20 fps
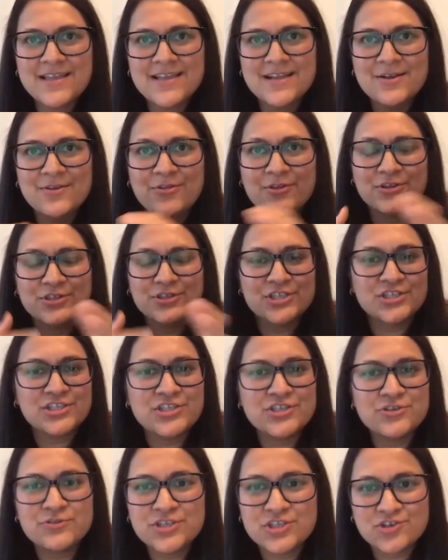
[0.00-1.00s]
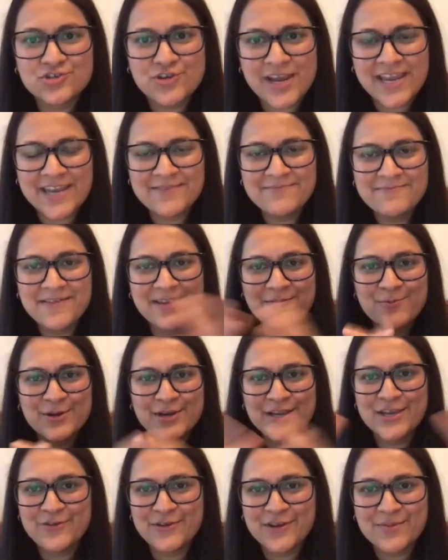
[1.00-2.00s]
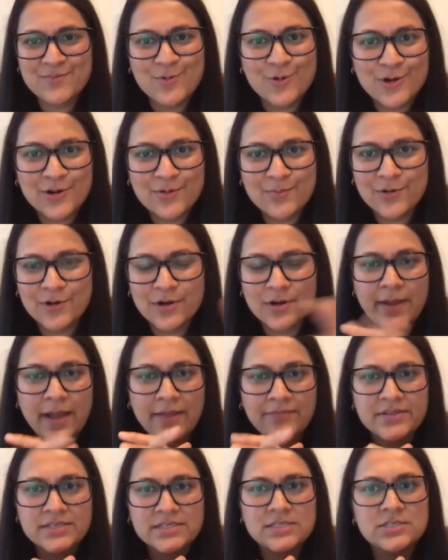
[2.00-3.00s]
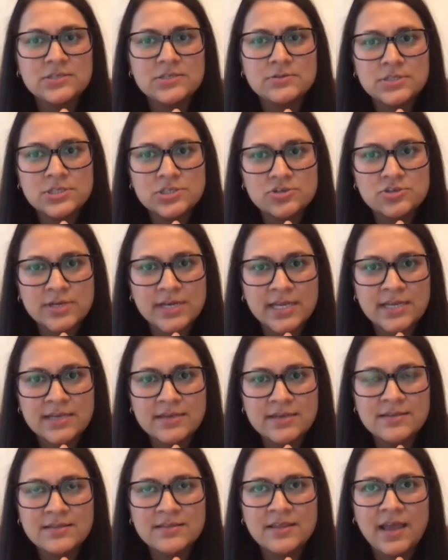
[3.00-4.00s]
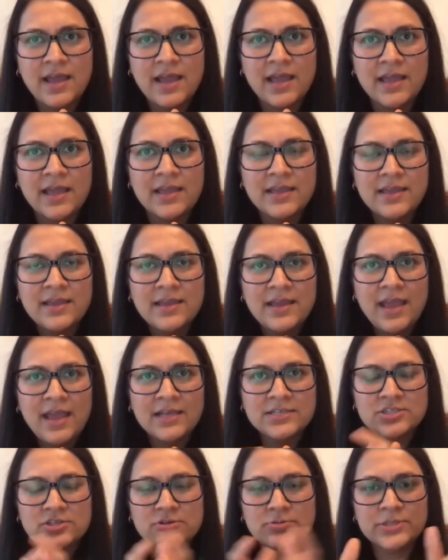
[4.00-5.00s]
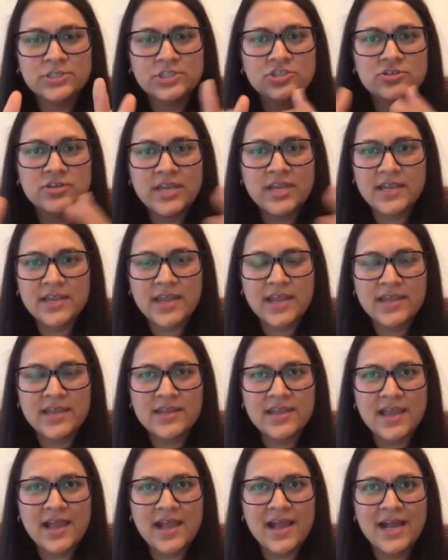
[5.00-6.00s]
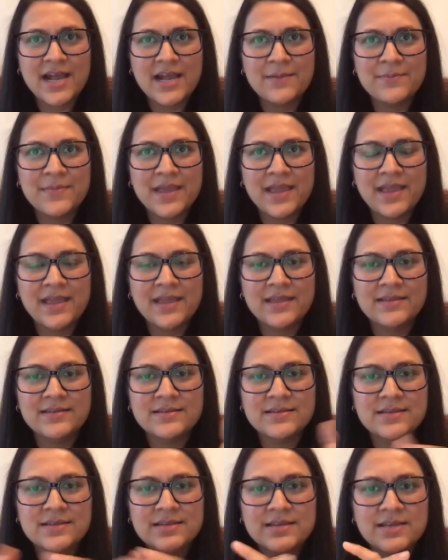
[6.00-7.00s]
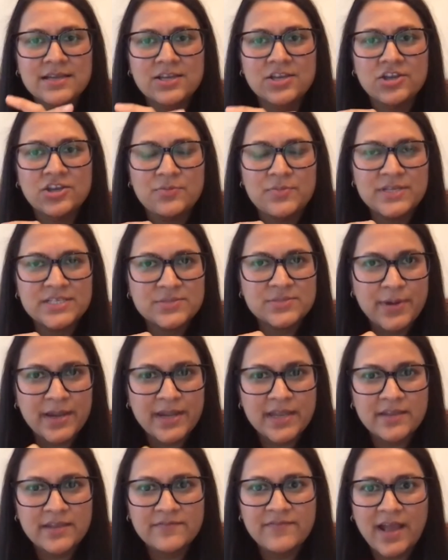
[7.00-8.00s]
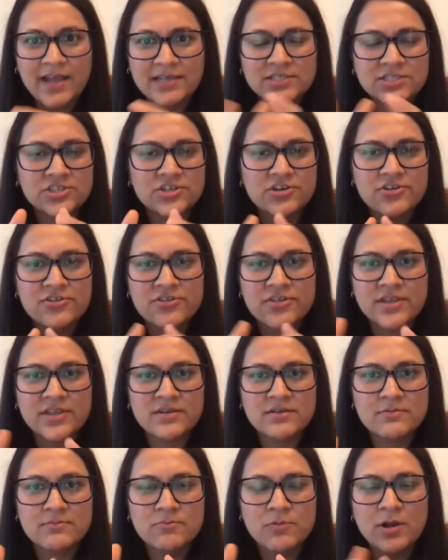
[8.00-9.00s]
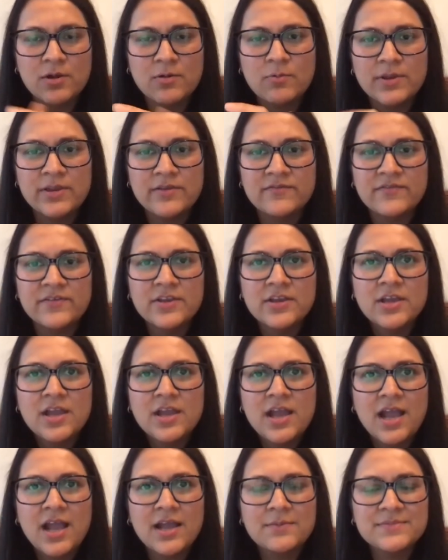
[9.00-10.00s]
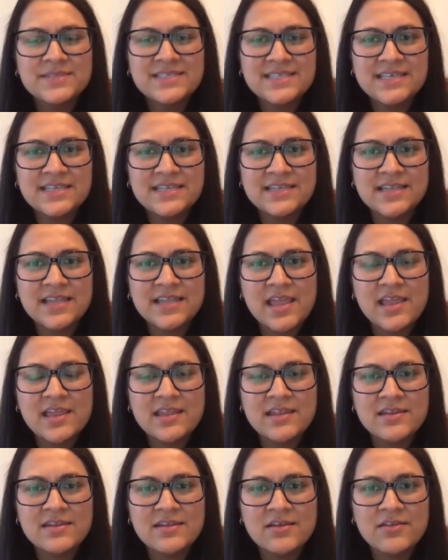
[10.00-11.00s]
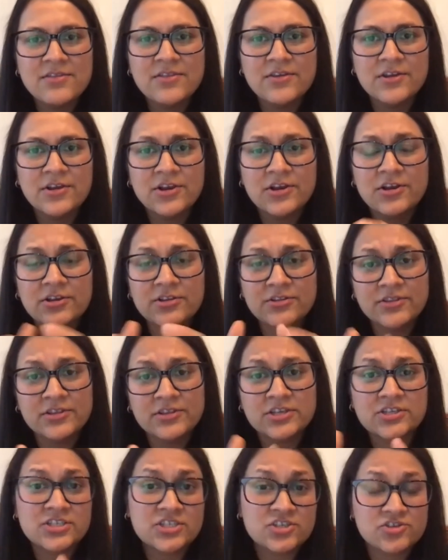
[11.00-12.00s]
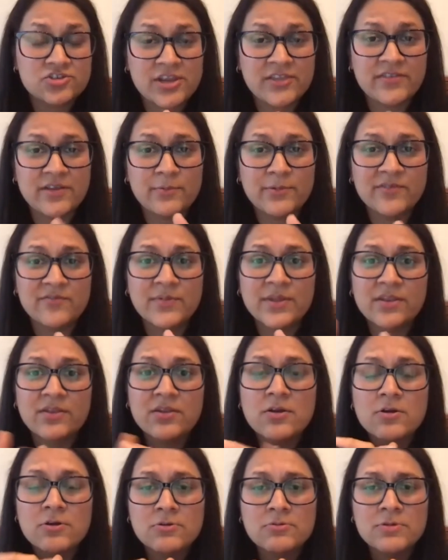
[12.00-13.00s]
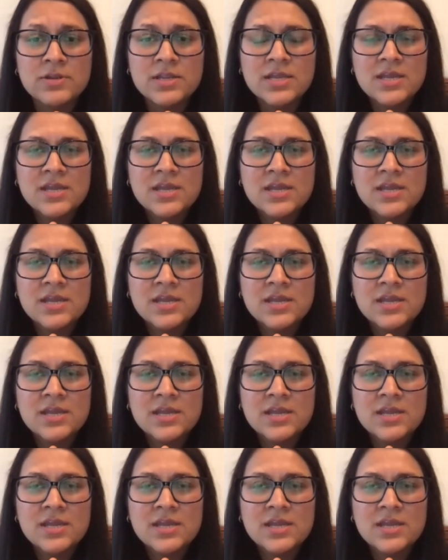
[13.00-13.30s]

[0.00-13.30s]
There's this new strain, and we're hearing more and more about this new strain that has originated and could be spreading faster than what we've seen in the strain that we've been known.